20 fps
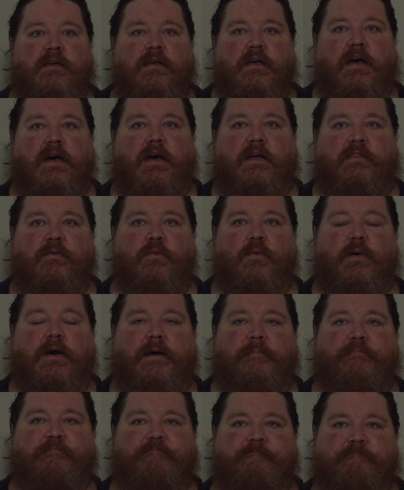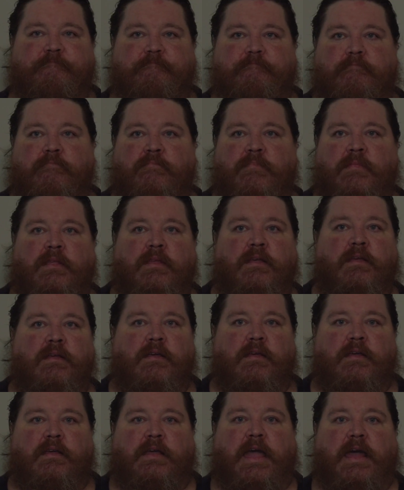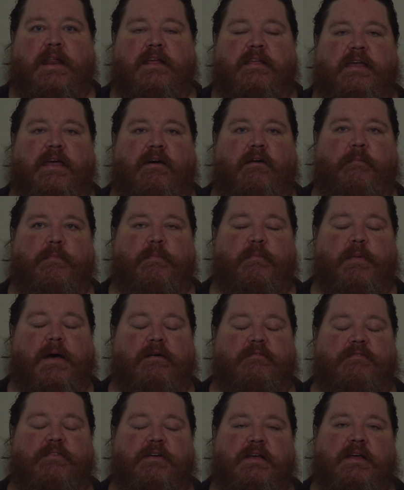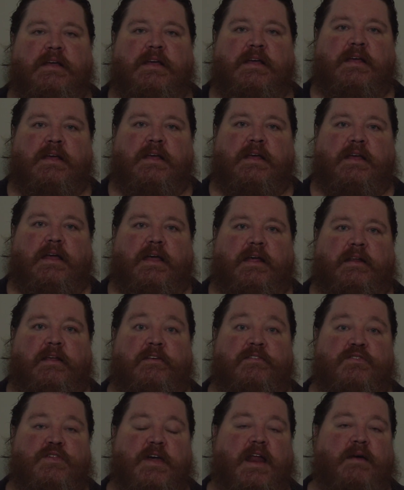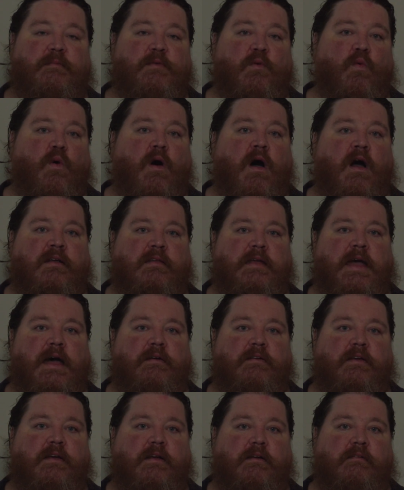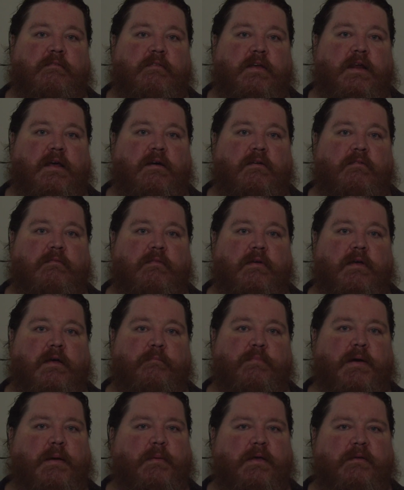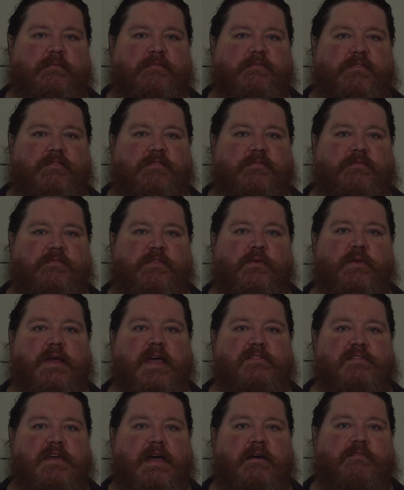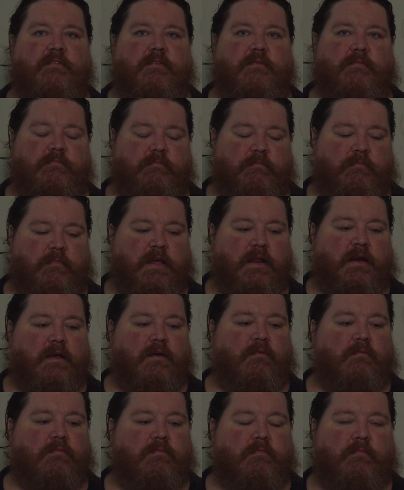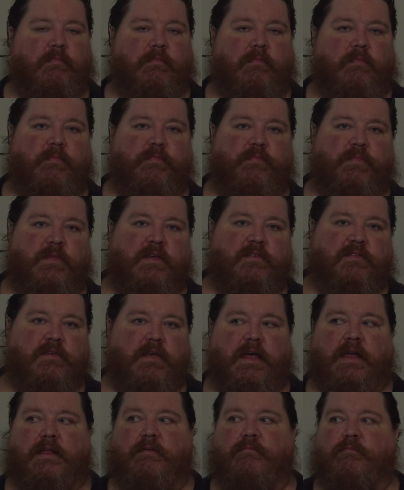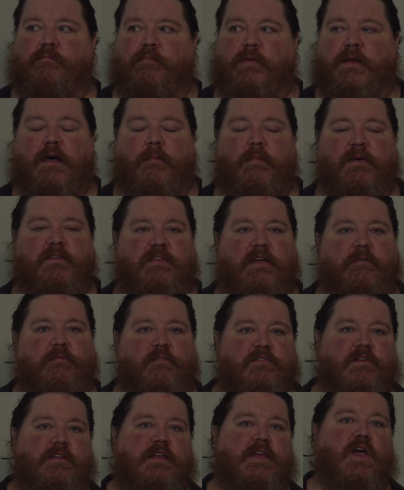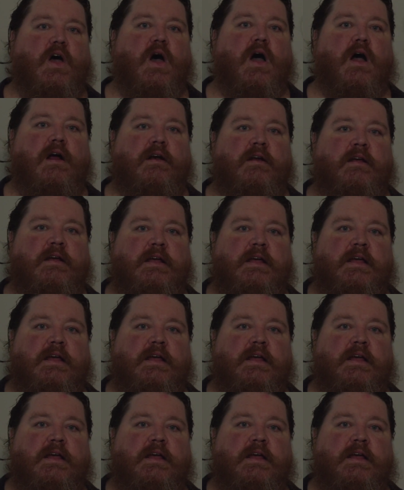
to Cannondale above. And this gentleman walked down here, you know, probably a few days after, you know, this hit, and all my stuff was in the yard,